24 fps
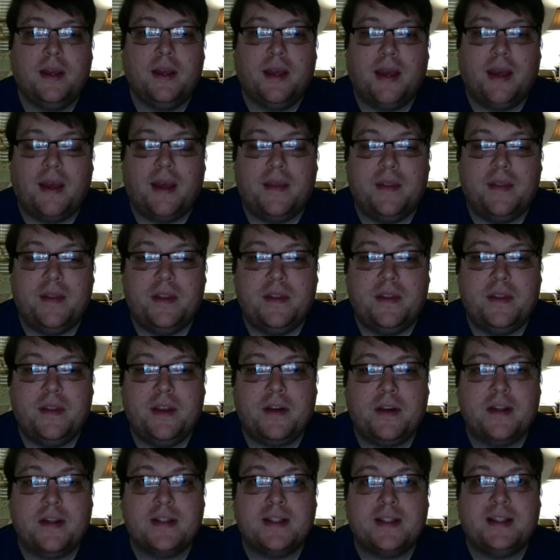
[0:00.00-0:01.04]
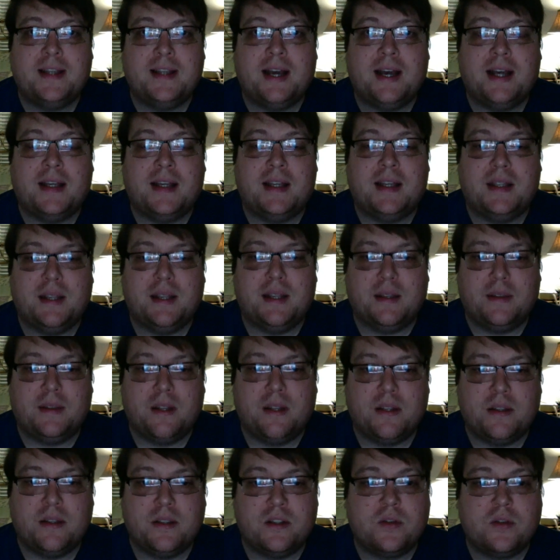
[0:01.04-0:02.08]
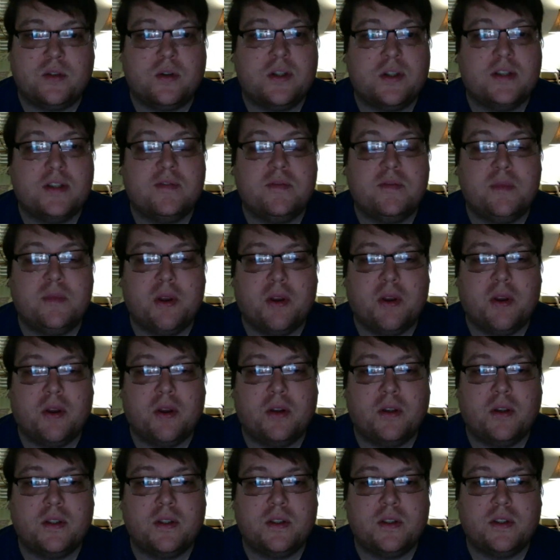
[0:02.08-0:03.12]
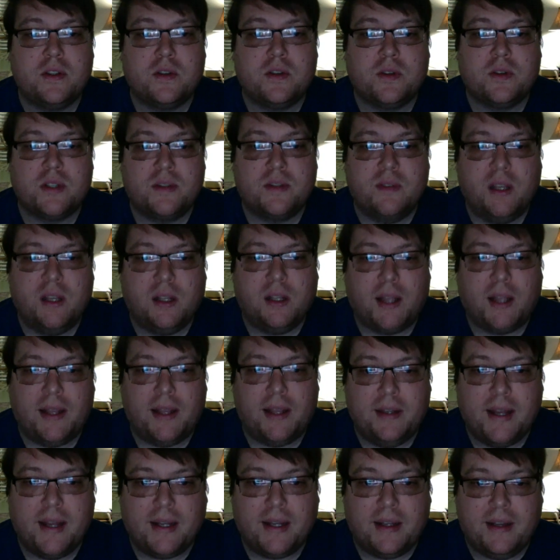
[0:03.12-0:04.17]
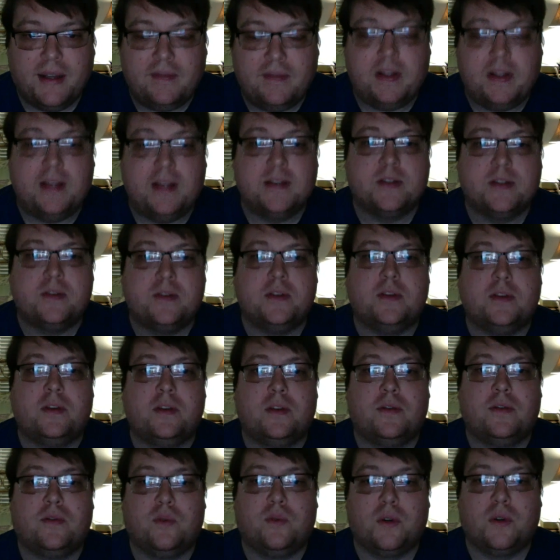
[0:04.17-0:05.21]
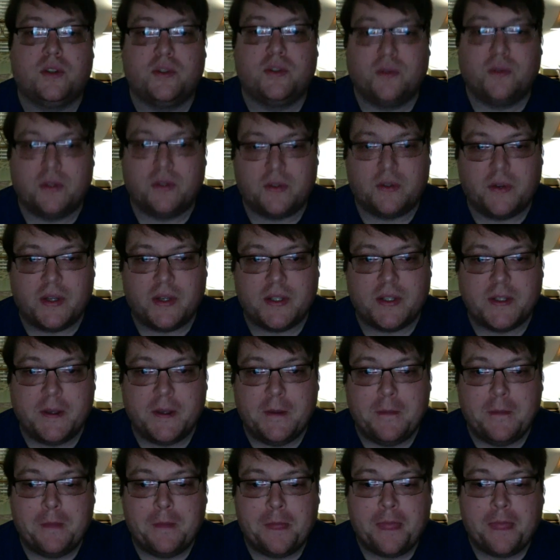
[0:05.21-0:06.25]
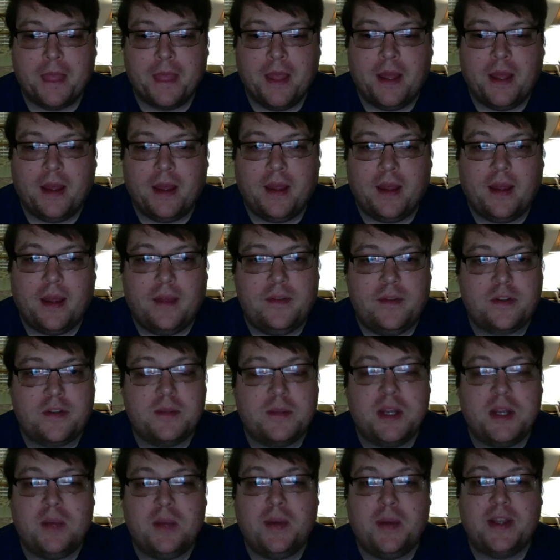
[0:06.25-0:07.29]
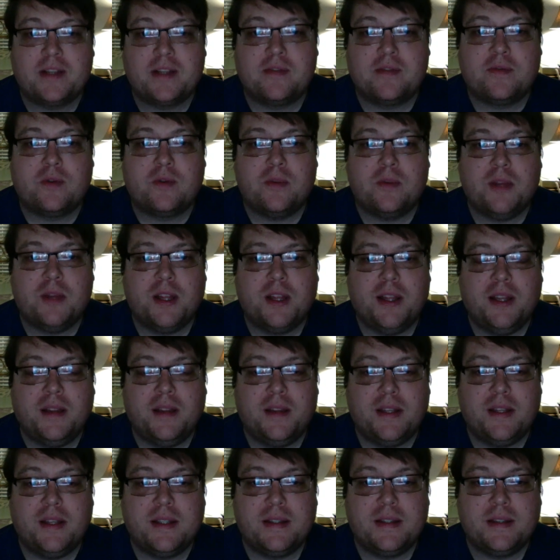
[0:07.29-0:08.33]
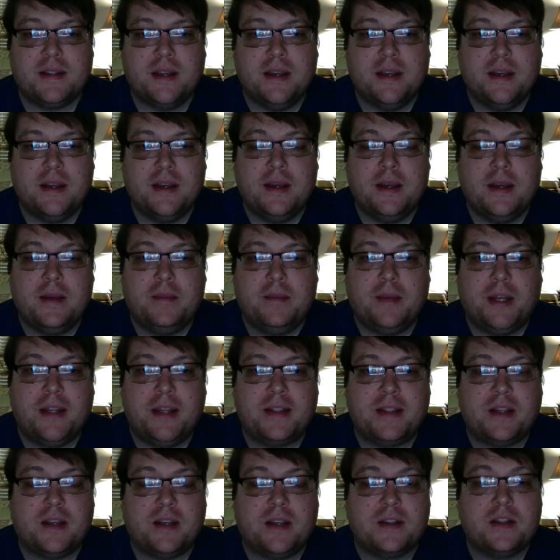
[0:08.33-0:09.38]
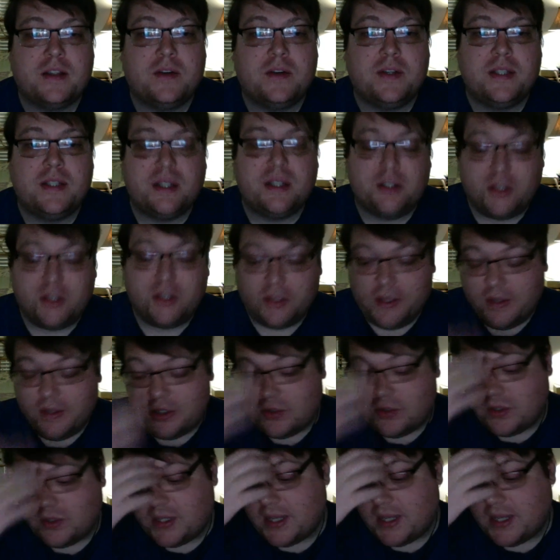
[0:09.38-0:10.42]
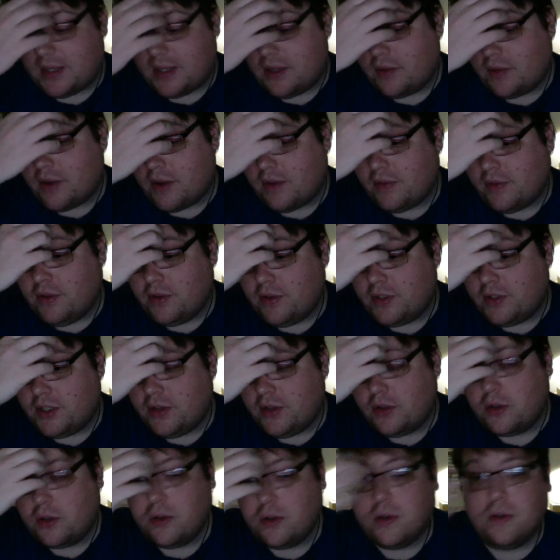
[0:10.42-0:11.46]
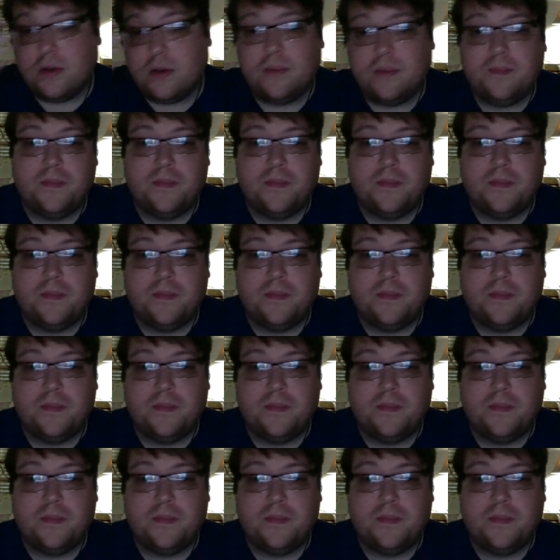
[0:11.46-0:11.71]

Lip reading: And then there is the Dakini, that is the source of miracles and the source of the enlightened activities, the four sorceries. And there's many ways of formulating this, but it's also essentially that you're taking refuge in the Guru,